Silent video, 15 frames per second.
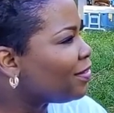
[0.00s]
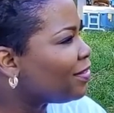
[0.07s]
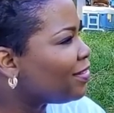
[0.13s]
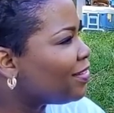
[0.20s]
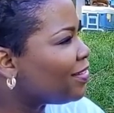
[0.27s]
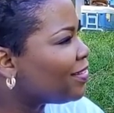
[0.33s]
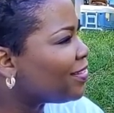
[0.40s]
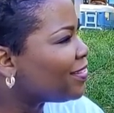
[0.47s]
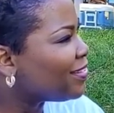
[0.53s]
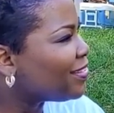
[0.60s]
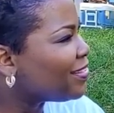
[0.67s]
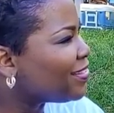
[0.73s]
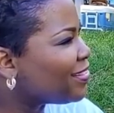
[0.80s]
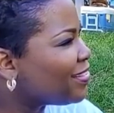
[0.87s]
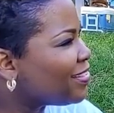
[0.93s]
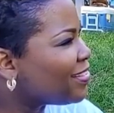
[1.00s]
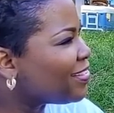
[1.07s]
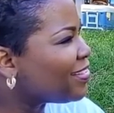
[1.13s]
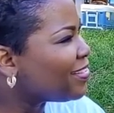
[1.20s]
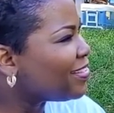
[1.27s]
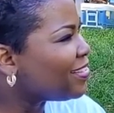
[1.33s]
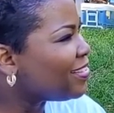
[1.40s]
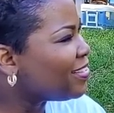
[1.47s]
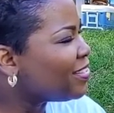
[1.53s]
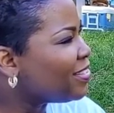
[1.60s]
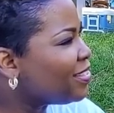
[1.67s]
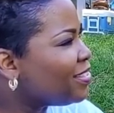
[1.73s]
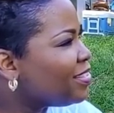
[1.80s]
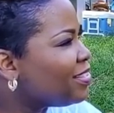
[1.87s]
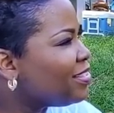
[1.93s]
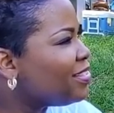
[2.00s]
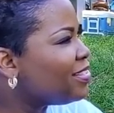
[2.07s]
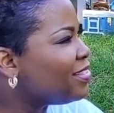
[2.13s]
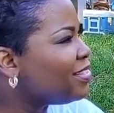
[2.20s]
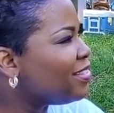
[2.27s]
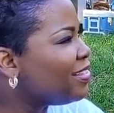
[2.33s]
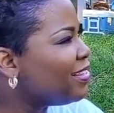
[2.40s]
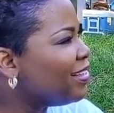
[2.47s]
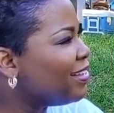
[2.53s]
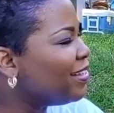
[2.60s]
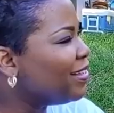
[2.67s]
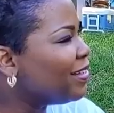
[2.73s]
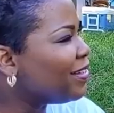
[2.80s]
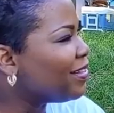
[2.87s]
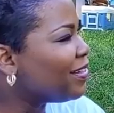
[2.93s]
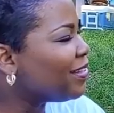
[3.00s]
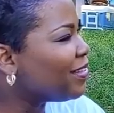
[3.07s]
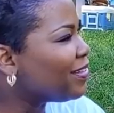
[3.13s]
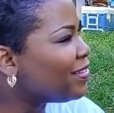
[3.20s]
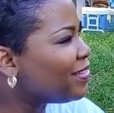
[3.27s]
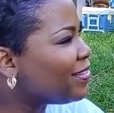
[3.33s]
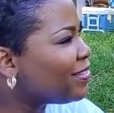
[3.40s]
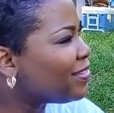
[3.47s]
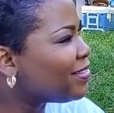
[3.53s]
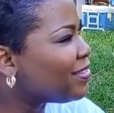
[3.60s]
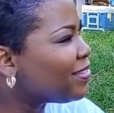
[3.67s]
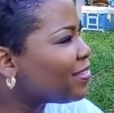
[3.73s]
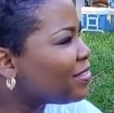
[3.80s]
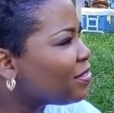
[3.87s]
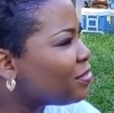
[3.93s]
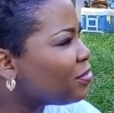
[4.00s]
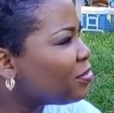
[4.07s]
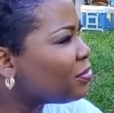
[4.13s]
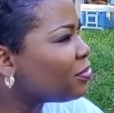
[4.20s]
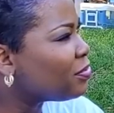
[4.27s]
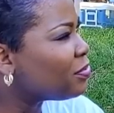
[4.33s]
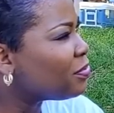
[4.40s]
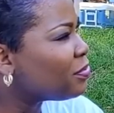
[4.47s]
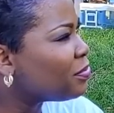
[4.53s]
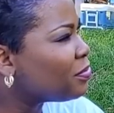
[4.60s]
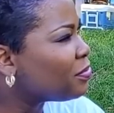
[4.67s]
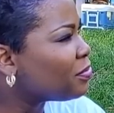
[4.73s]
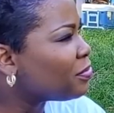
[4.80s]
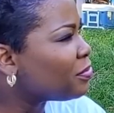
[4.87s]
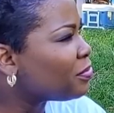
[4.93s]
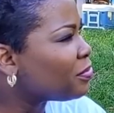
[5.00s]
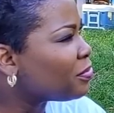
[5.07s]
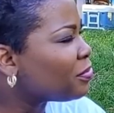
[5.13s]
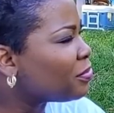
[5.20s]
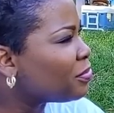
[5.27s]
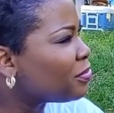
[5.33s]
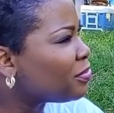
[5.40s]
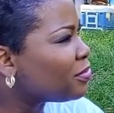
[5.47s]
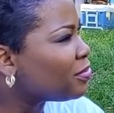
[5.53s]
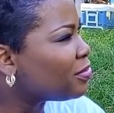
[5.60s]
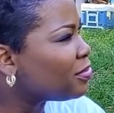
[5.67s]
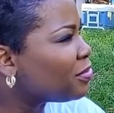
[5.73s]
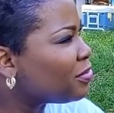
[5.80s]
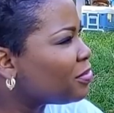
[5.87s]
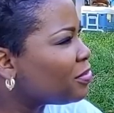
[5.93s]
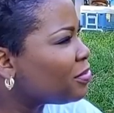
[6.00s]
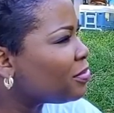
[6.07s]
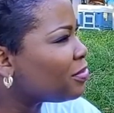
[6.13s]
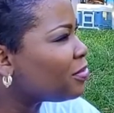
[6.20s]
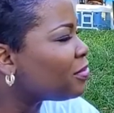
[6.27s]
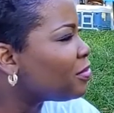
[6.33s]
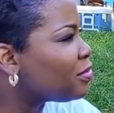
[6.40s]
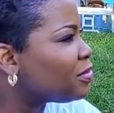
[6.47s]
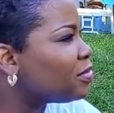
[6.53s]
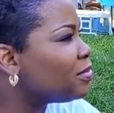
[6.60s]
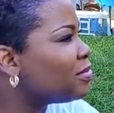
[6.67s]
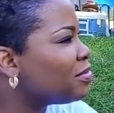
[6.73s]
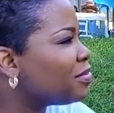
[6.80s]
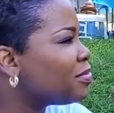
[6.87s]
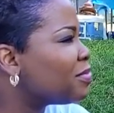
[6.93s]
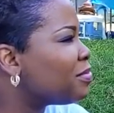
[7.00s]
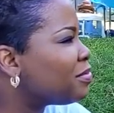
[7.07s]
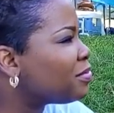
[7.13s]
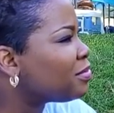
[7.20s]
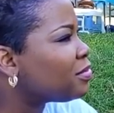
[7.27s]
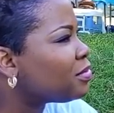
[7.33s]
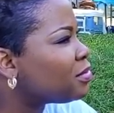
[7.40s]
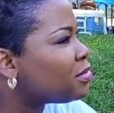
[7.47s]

[no speech]